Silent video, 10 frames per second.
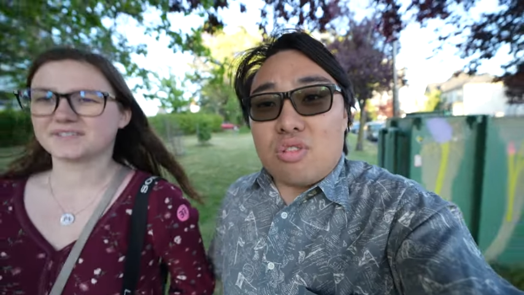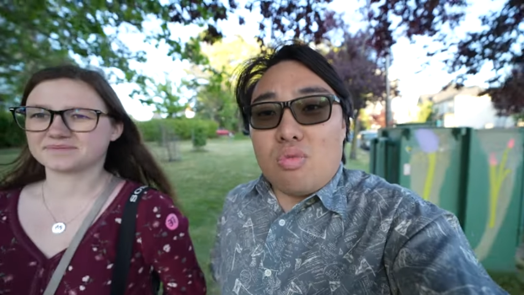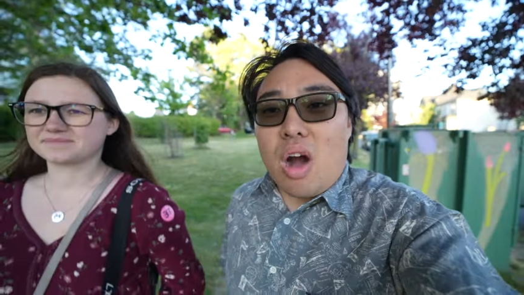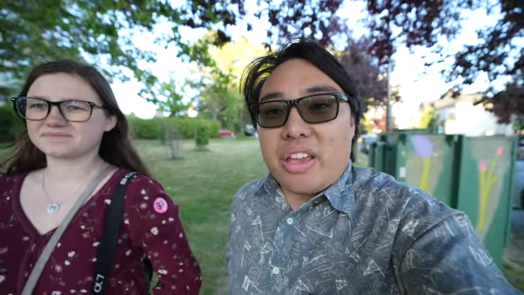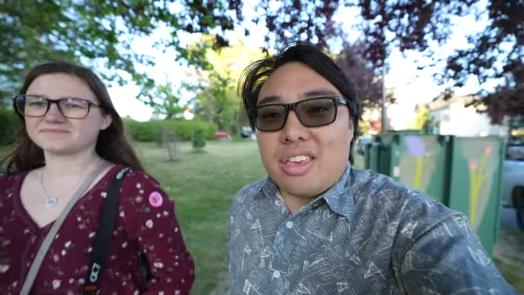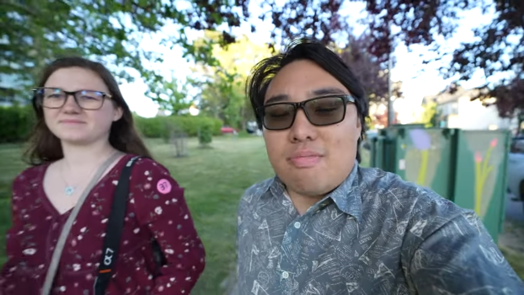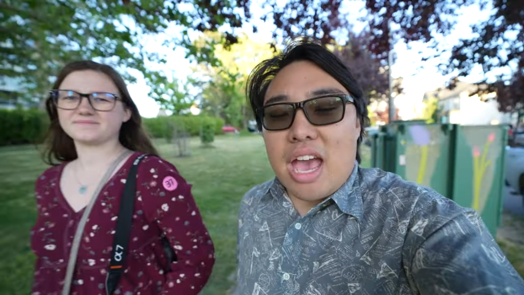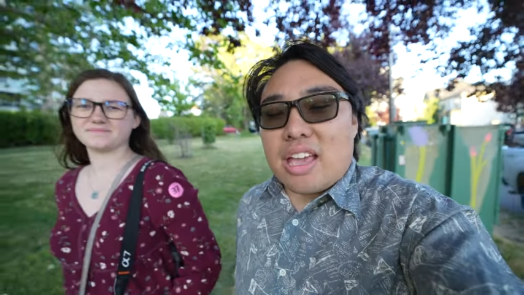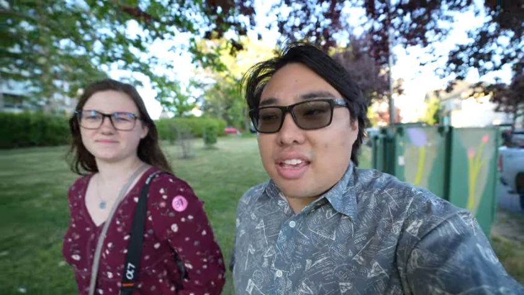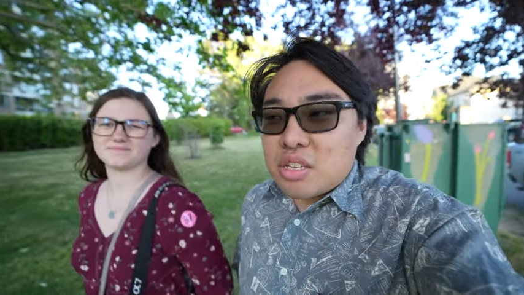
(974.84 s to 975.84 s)
Speaker 1: we were walking
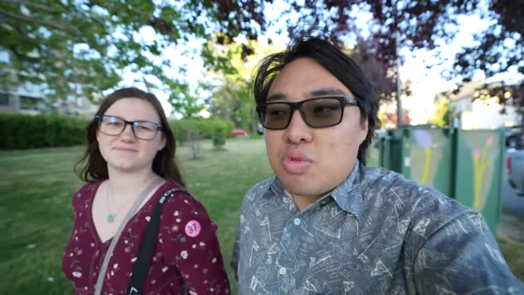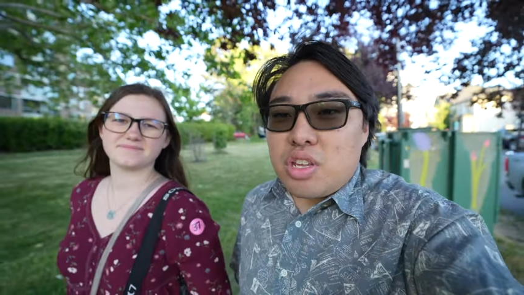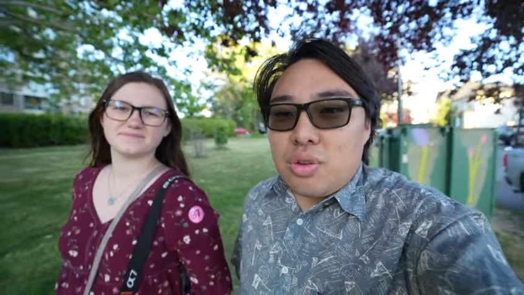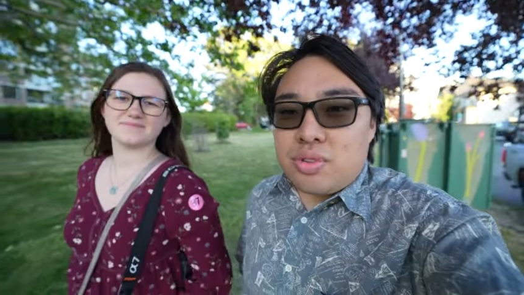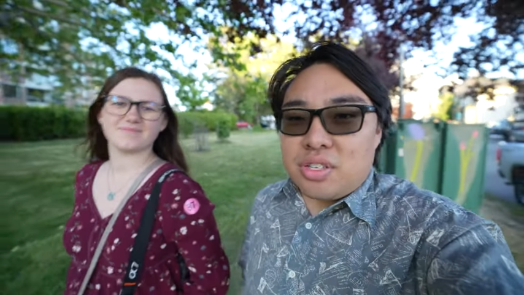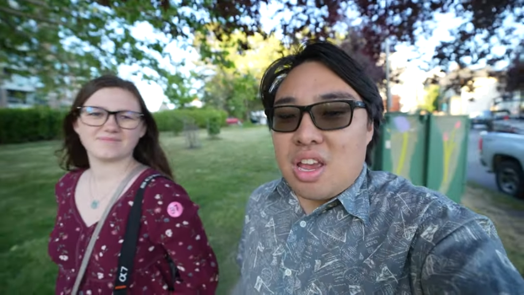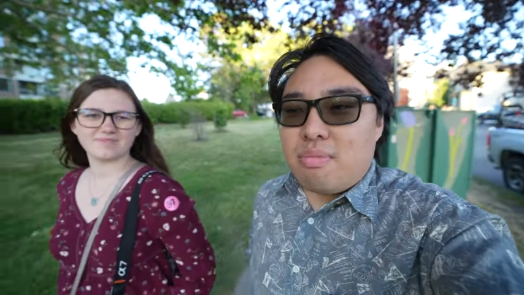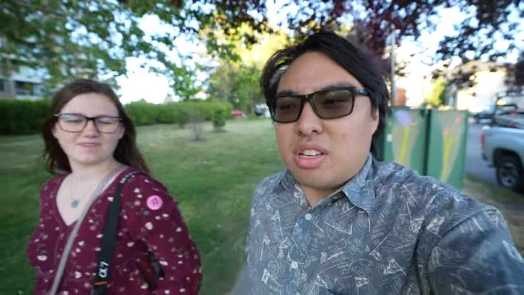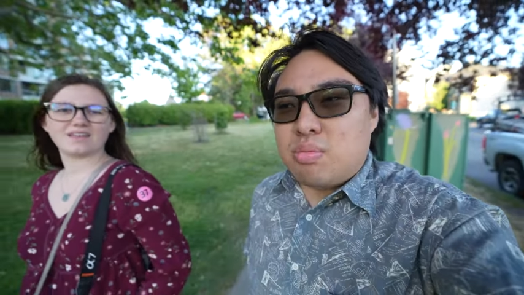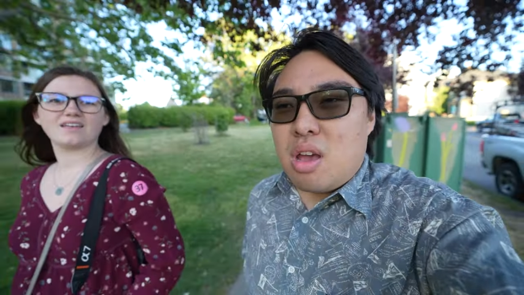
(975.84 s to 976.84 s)
back, I guess we could use this
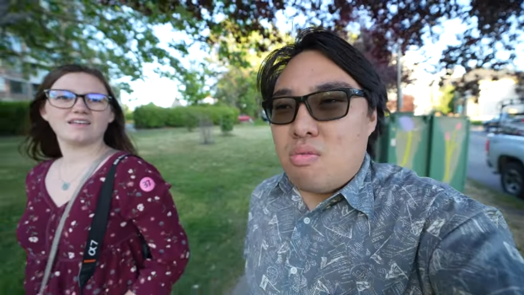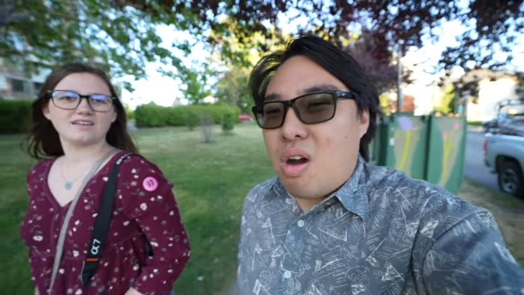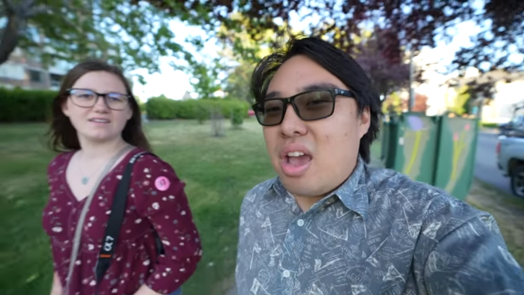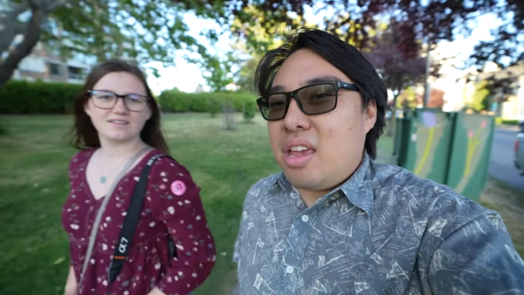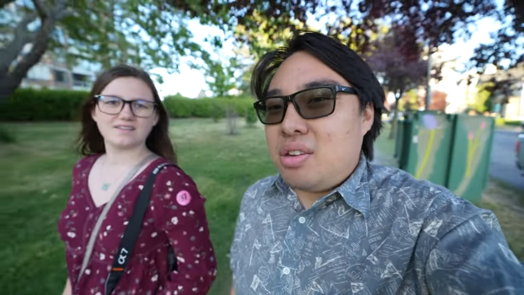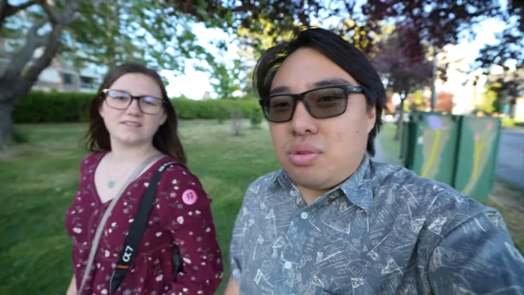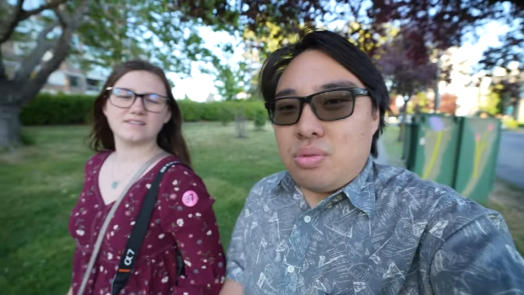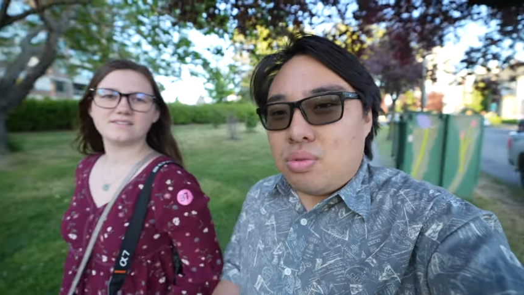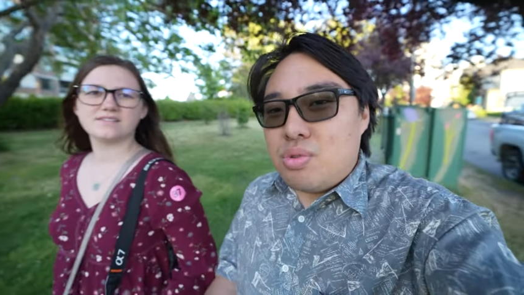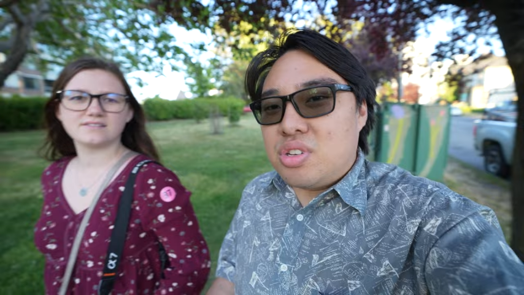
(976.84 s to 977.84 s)
time to explain why
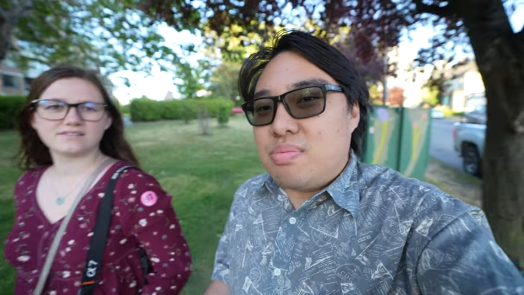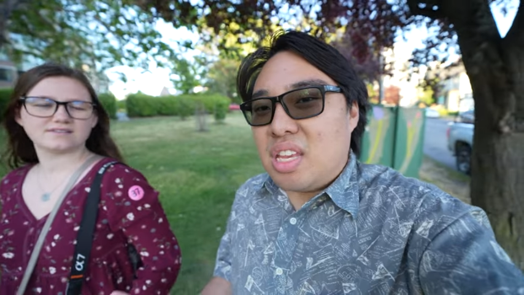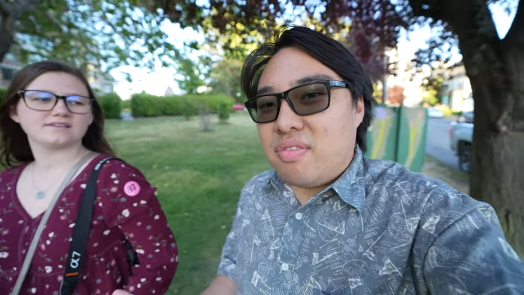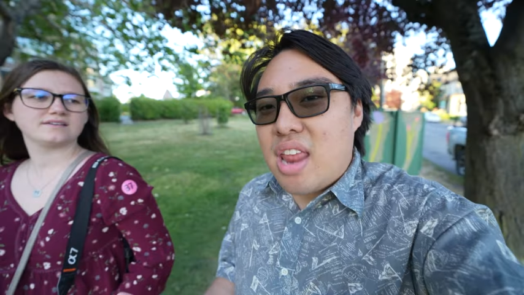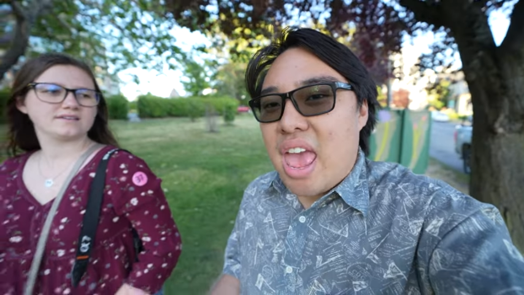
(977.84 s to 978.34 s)
do cruise ships even